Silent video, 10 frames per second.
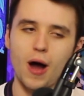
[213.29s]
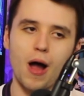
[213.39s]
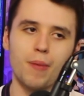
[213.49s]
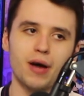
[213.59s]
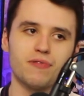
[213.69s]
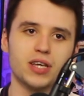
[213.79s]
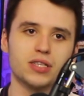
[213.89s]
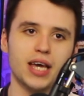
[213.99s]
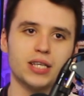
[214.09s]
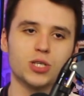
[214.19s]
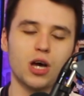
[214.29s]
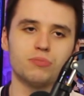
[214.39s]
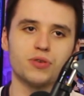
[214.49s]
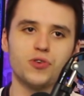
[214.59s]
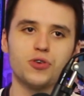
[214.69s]
I think that in
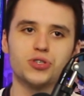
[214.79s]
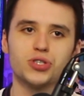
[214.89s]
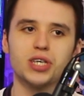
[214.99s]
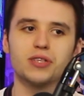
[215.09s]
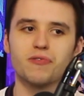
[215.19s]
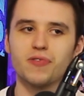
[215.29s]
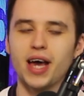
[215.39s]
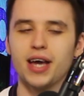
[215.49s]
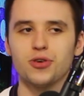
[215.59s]
terms of, you could see the flair,